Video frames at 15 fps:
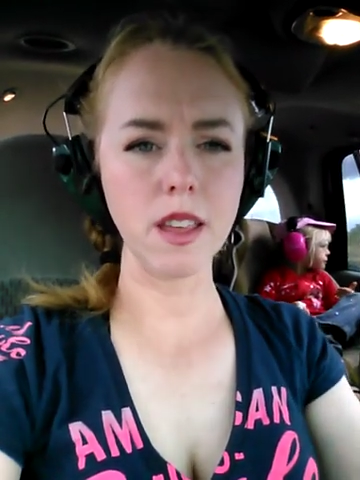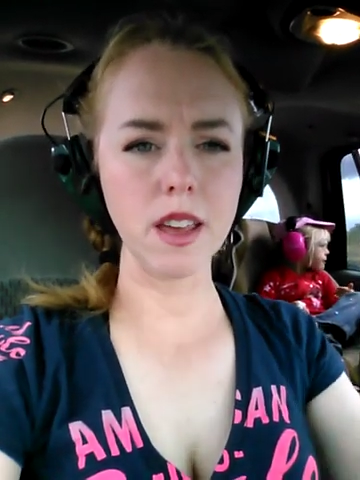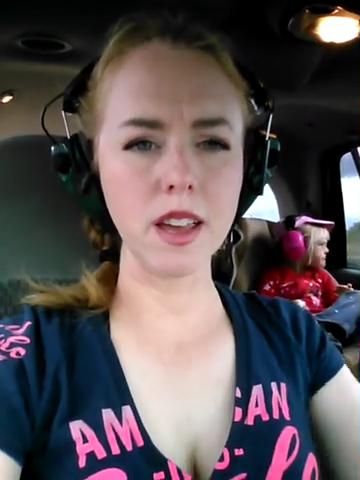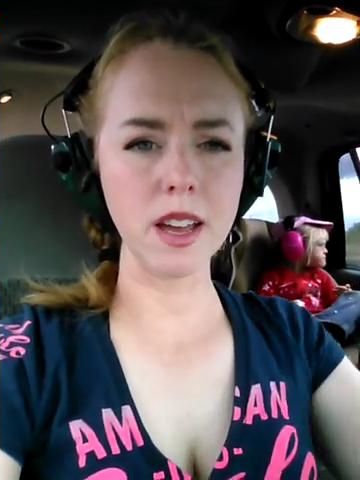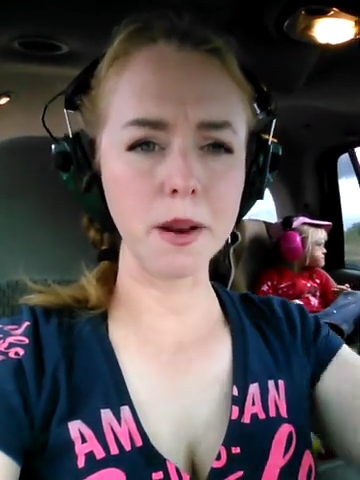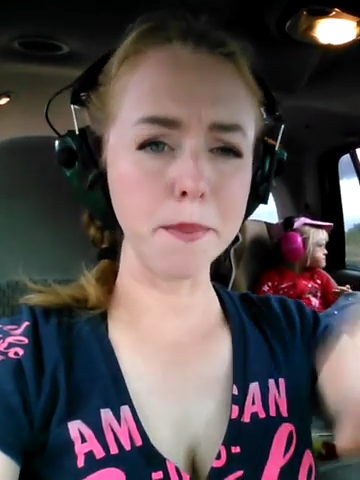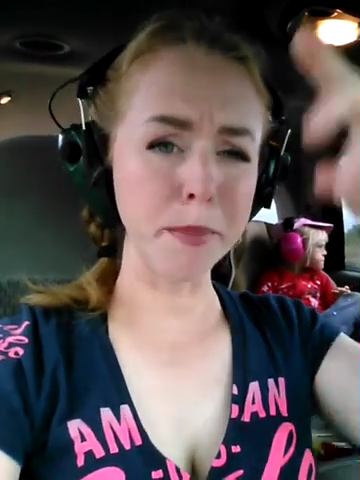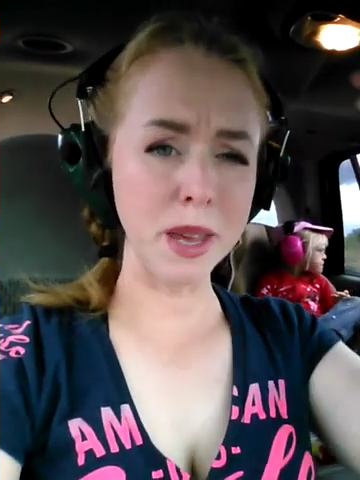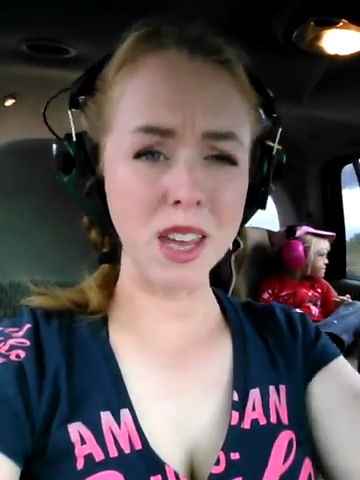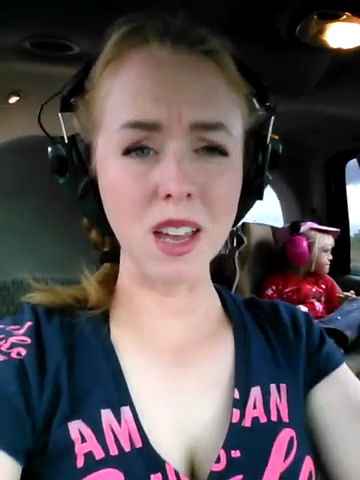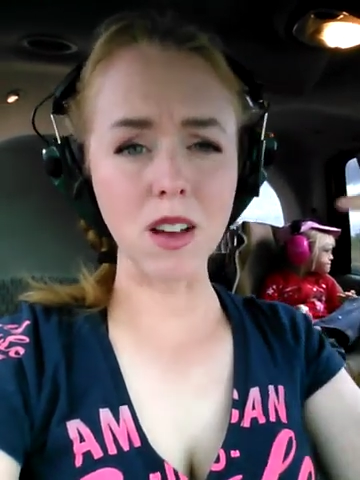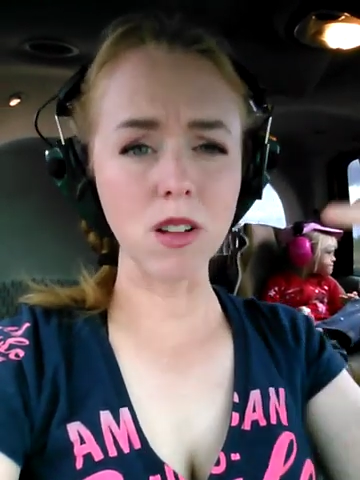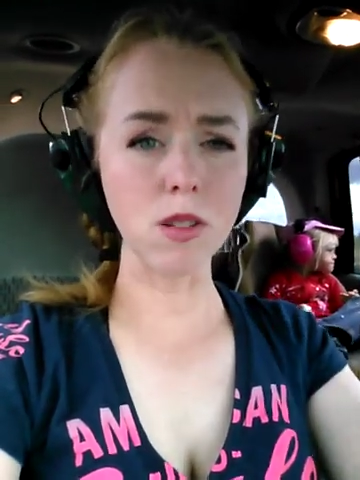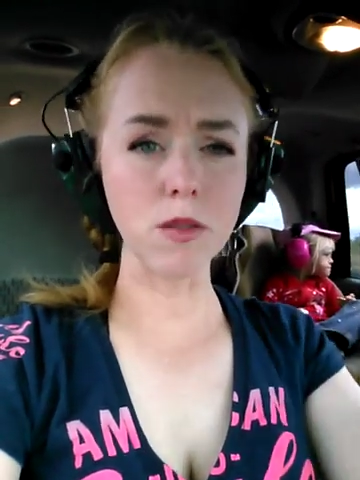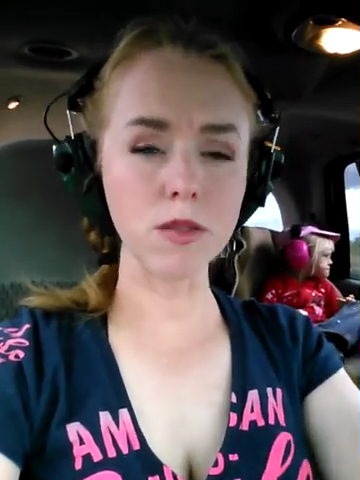they kind of
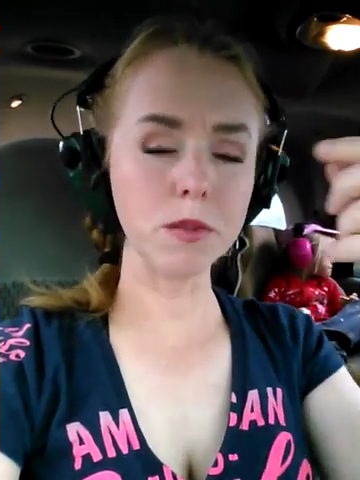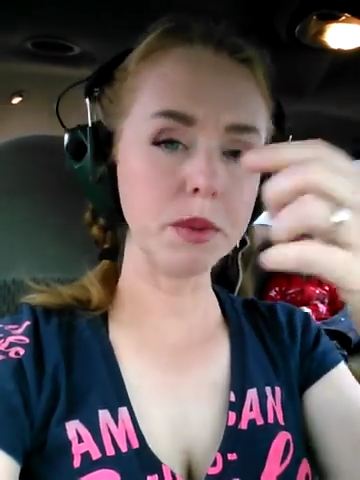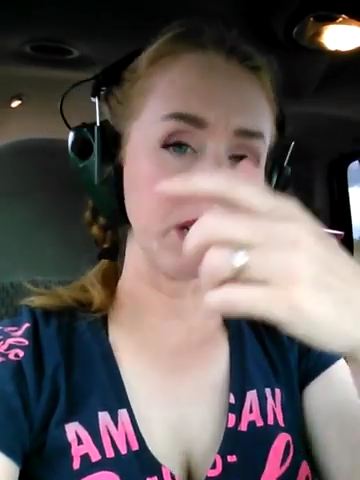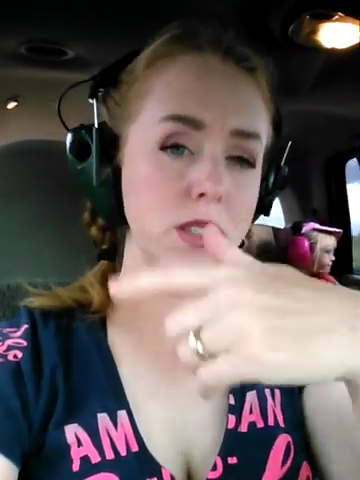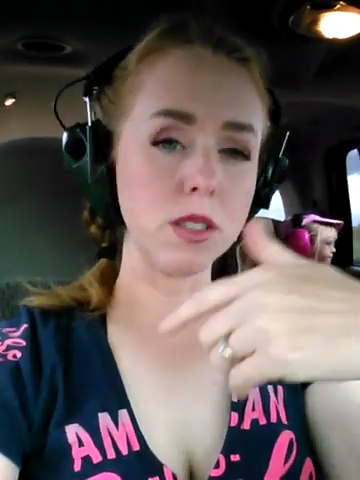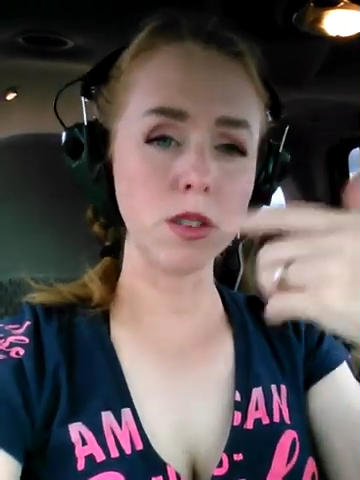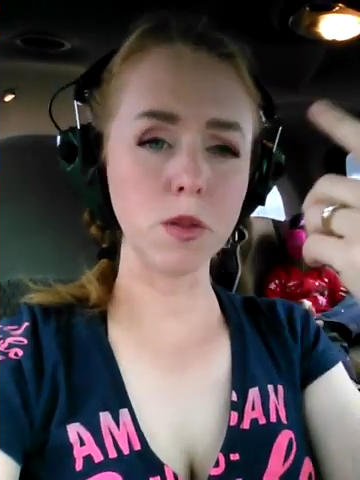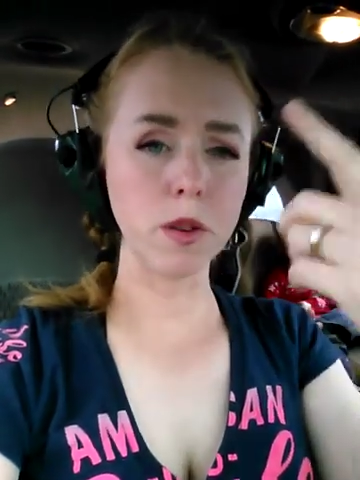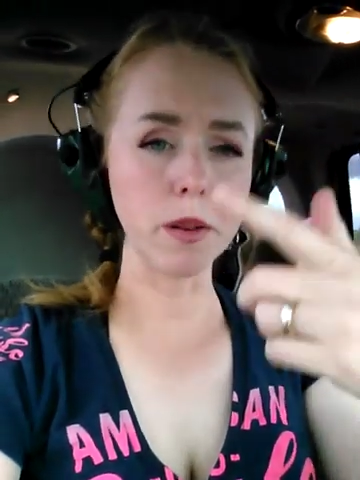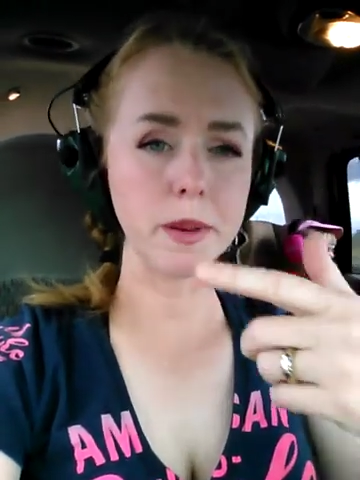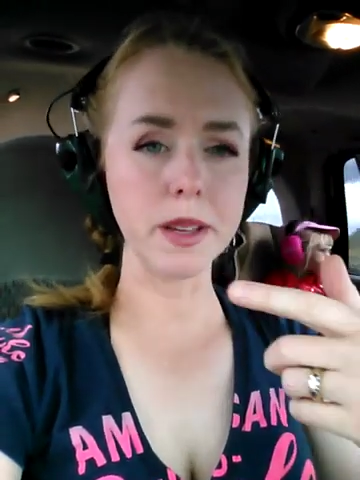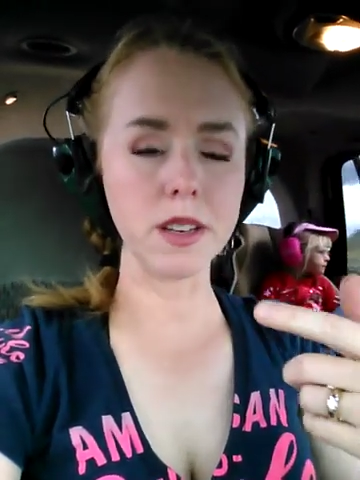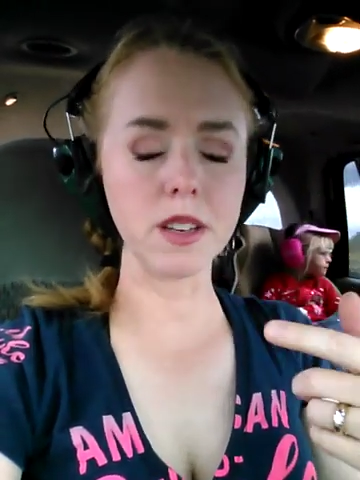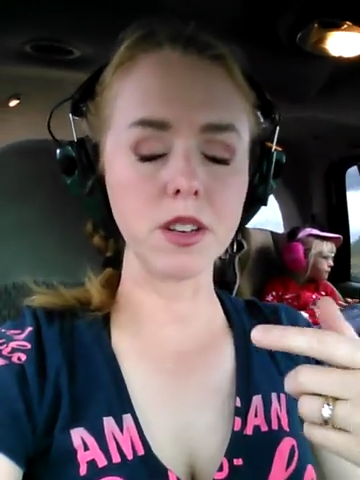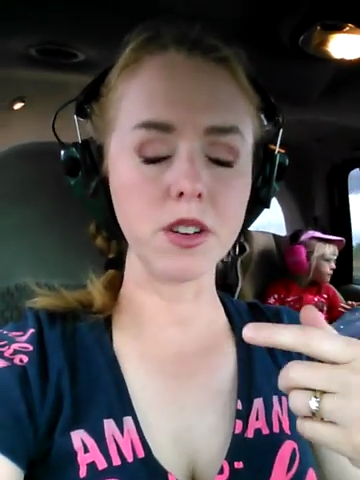ping all over the place and you don't want to
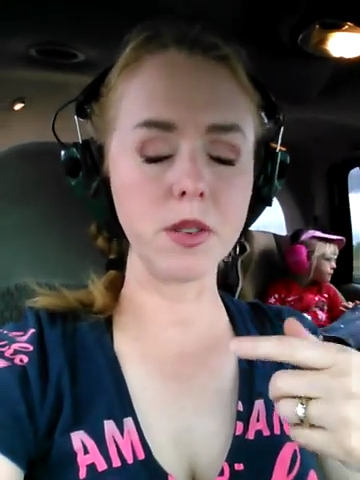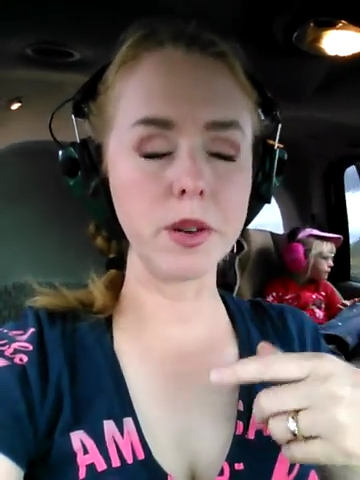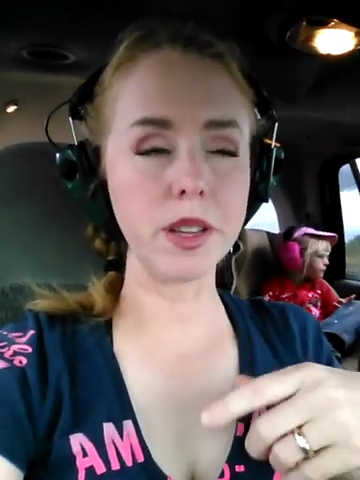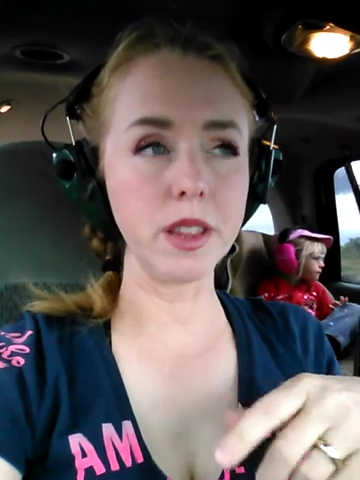hit you